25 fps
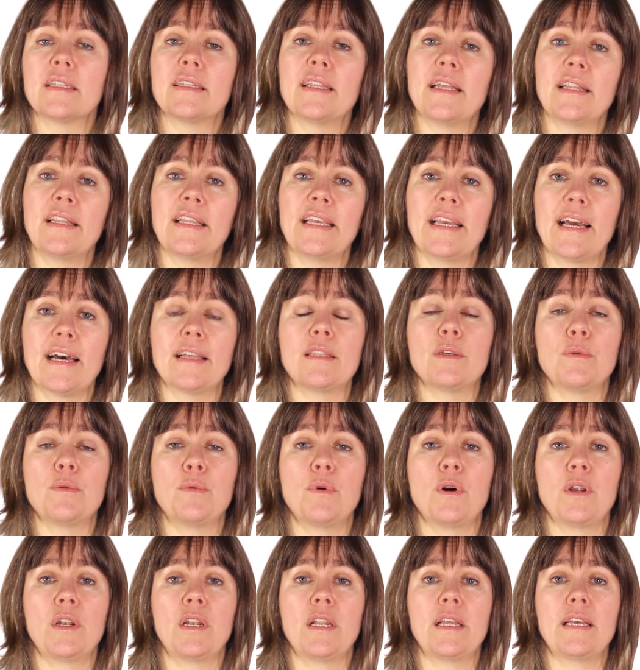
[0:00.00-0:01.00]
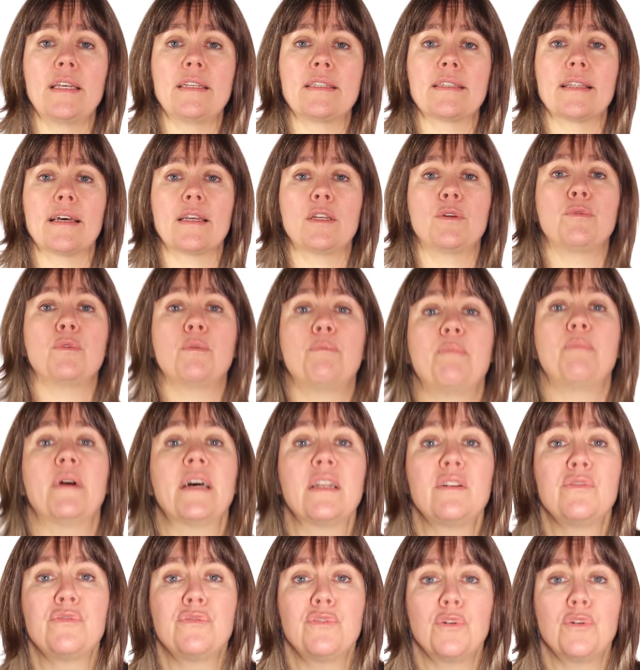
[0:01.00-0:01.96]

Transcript: Then the other one is that you will bend